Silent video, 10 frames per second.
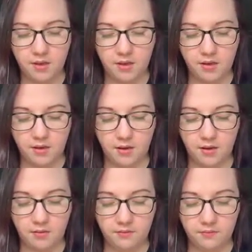
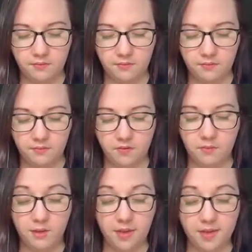And
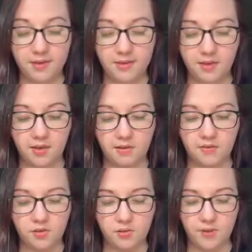but like I said,
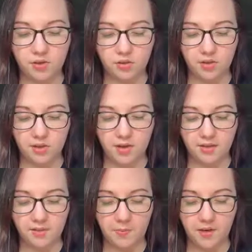just make sure you're
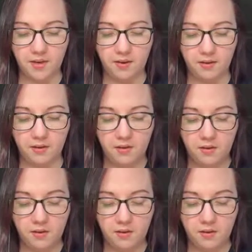not spending